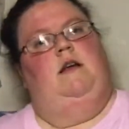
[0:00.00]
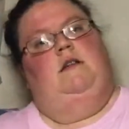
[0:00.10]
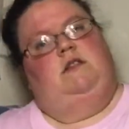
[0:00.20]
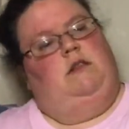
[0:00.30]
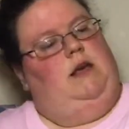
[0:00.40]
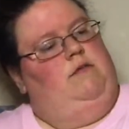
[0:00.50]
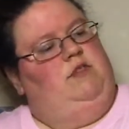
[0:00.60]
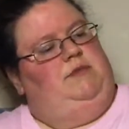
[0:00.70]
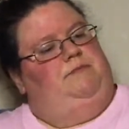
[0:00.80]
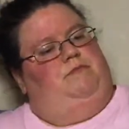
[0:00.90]
So that
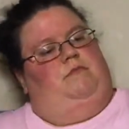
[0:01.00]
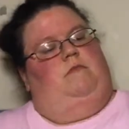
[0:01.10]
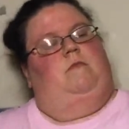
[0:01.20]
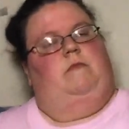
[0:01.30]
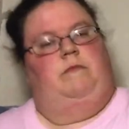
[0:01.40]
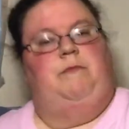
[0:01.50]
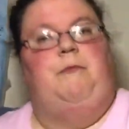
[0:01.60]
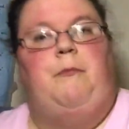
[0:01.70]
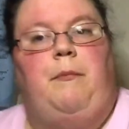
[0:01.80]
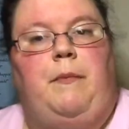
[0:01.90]
was
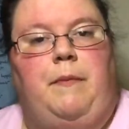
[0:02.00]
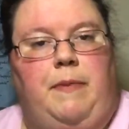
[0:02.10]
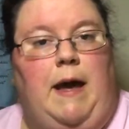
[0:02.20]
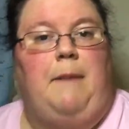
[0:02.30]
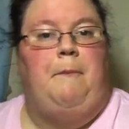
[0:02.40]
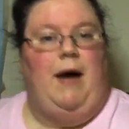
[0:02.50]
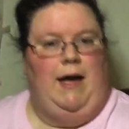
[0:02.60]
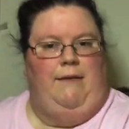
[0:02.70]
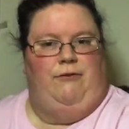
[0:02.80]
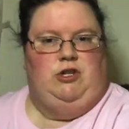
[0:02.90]
not
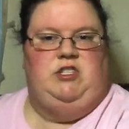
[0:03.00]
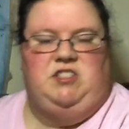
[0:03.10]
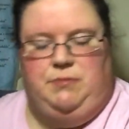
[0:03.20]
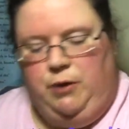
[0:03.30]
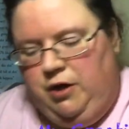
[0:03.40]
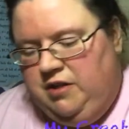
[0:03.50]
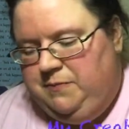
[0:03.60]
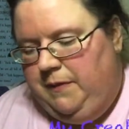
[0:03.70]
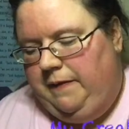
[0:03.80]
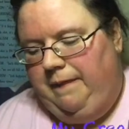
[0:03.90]
my first experience,
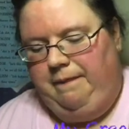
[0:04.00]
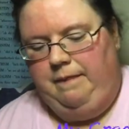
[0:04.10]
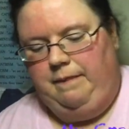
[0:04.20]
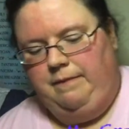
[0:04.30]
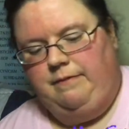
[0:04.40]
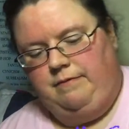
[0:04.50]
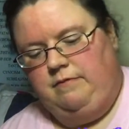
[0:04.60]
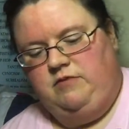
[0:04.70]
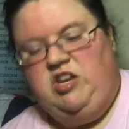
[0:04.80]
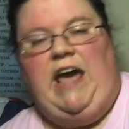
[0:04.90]
but
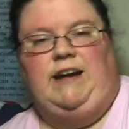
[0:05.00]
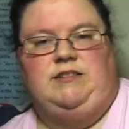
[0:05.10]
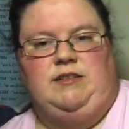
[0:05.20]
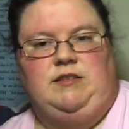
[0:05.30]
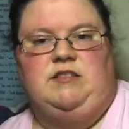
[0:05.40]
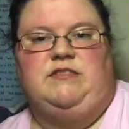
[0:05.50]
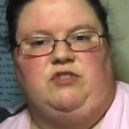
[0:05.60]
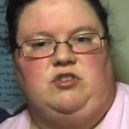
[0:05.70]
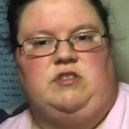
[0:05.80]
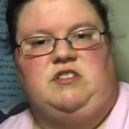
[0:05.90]
Jackson's
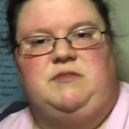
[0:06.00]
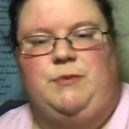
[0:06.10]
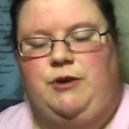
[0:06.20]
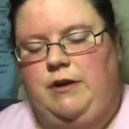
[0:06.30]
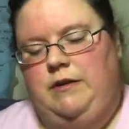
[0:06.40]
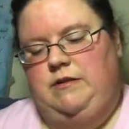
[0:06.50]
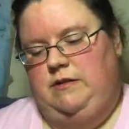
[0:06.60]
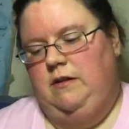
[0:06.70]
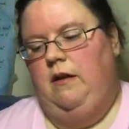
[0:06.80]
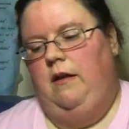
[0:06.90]
first
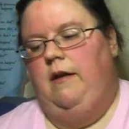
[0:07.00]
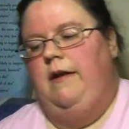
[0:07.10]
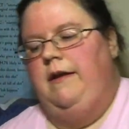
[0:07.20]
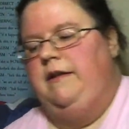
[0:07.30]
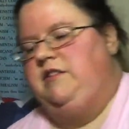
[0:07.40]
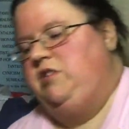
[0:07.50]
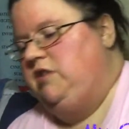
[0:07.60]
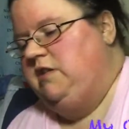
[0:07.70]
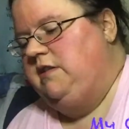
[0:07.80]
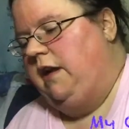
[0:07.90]
experience. It's
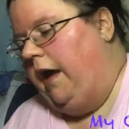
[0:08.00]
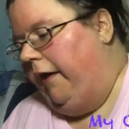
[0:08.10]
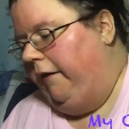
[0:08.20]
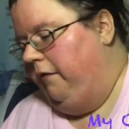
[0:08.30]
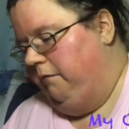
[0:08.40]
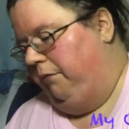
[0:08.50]
just a guy.